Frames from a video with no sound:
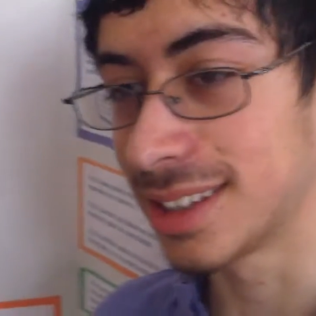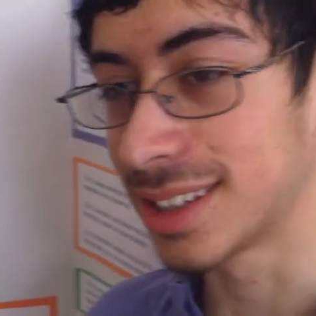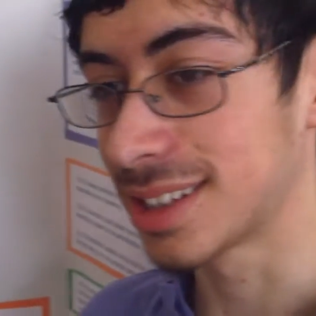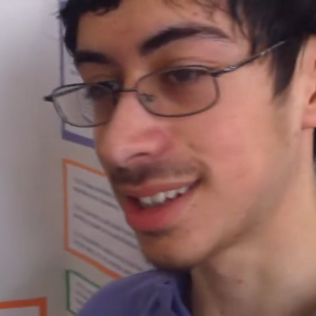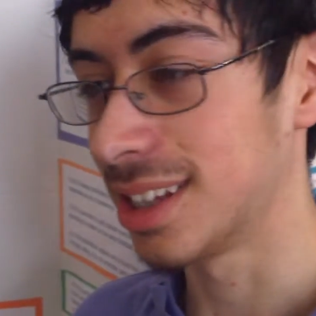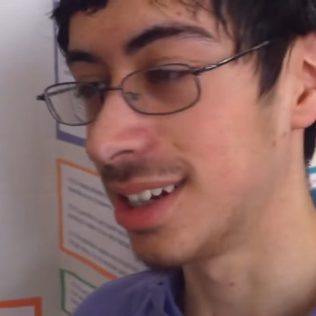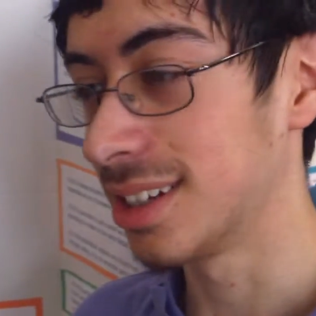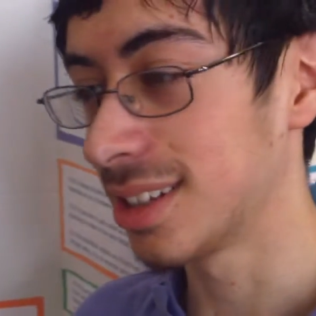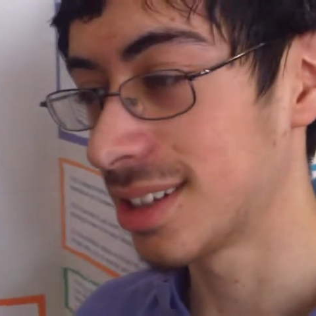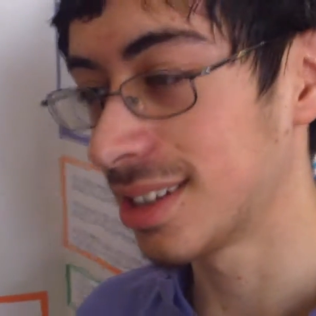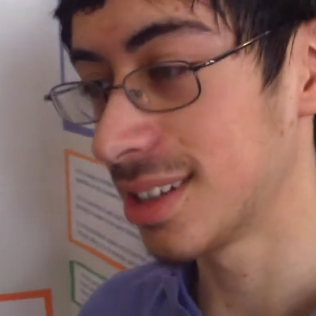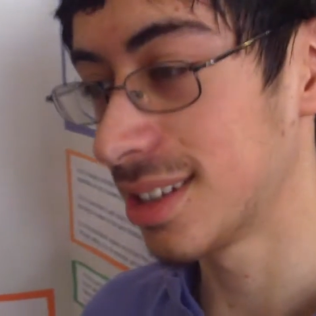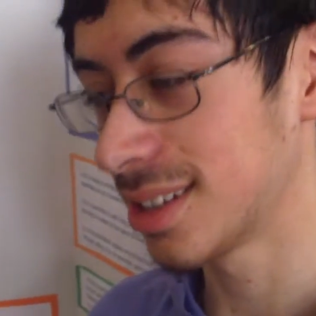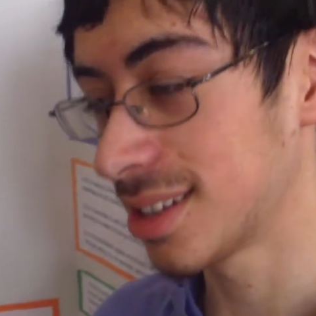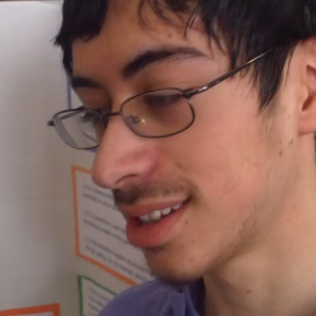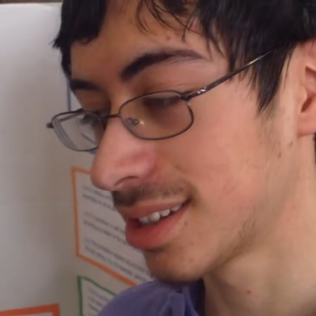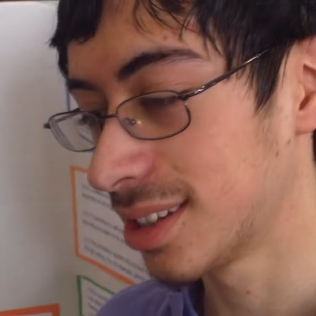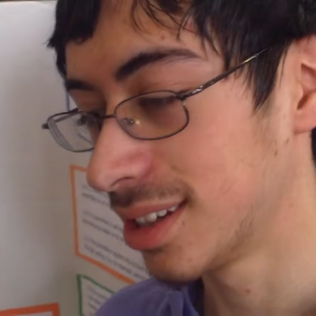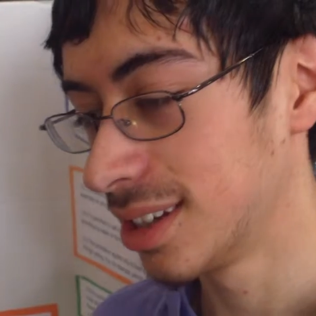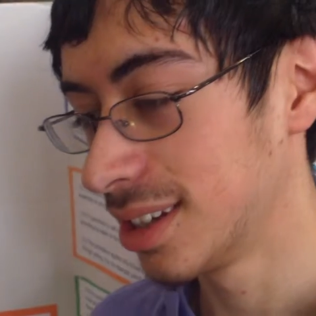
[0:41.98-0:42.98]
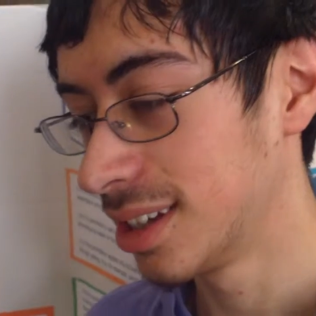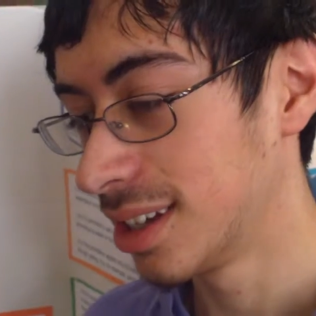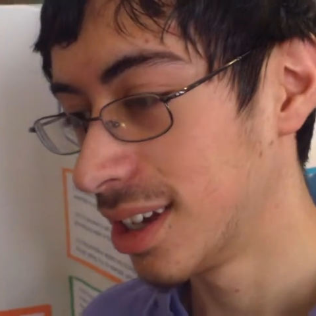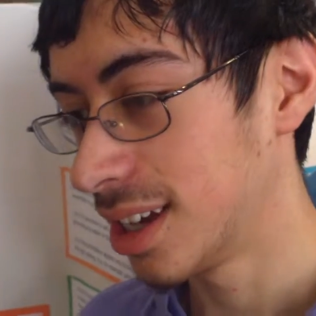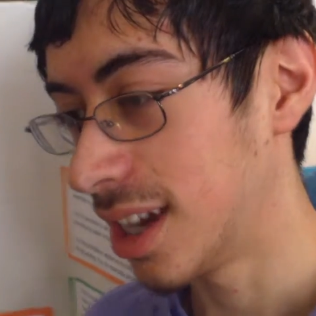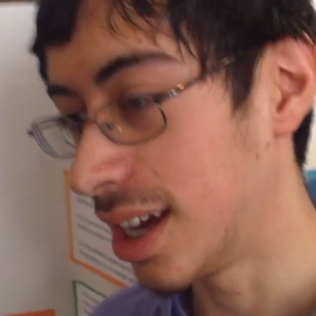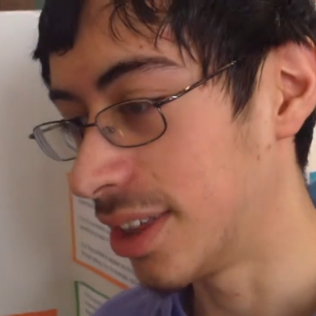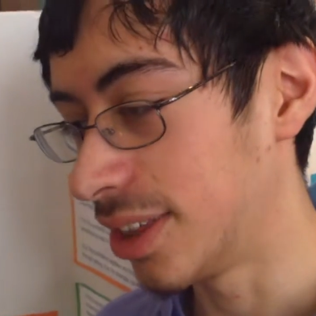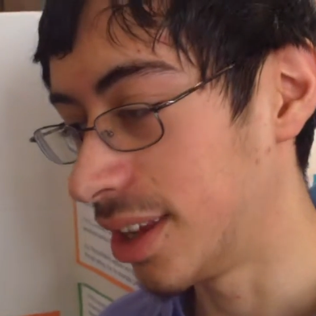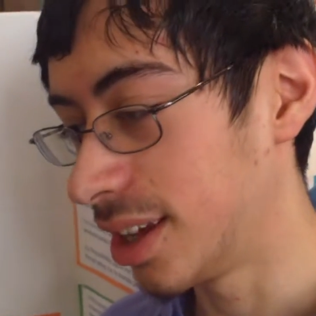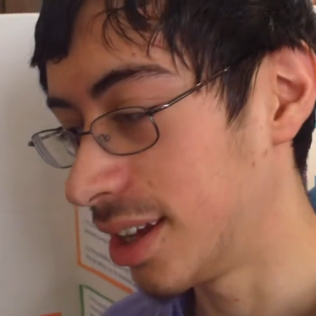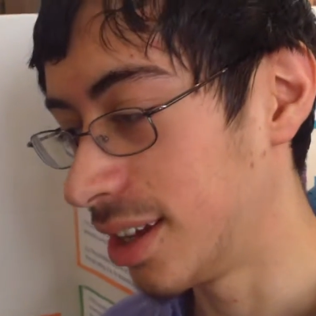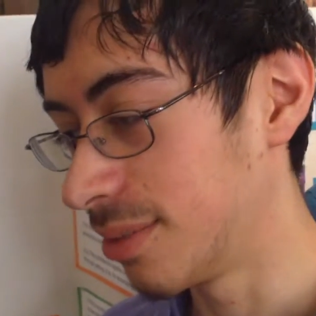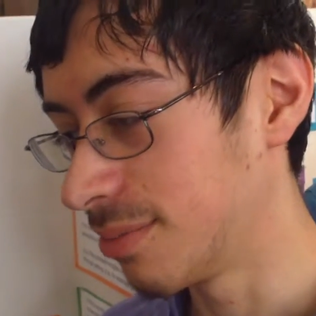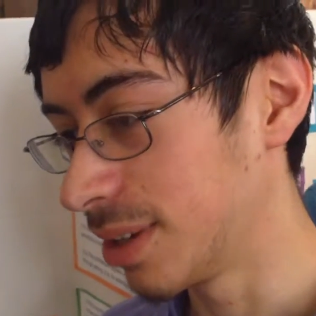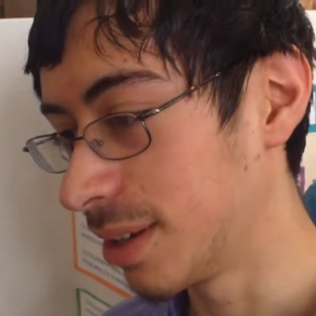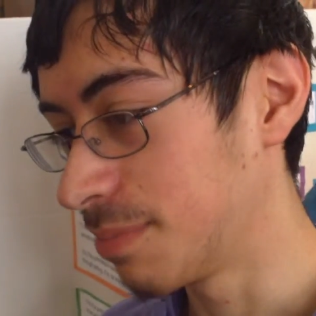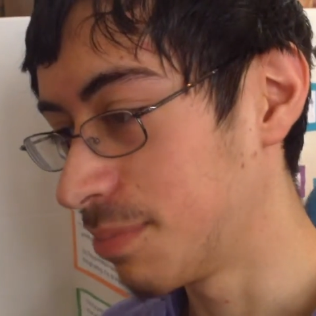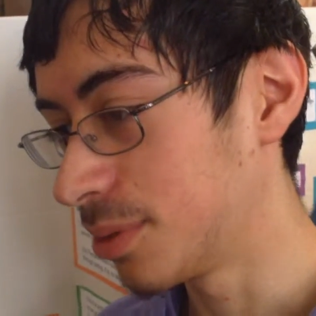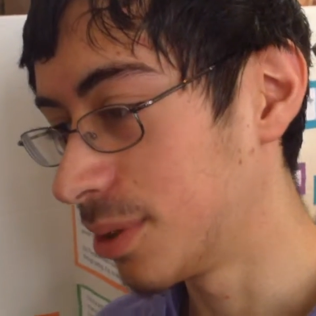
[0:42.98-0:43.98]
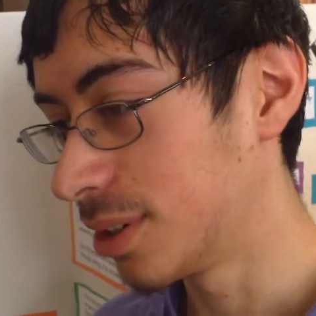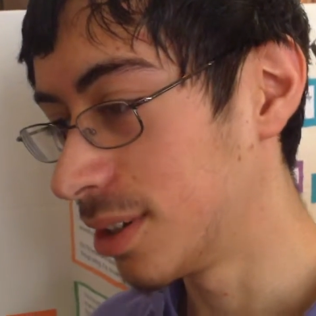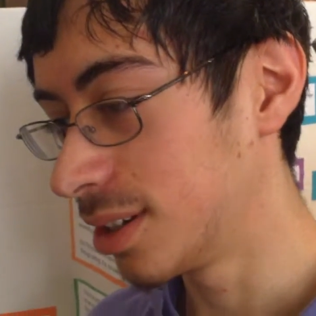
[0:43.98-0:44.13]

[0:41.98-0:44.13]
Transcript: thin slices, and then we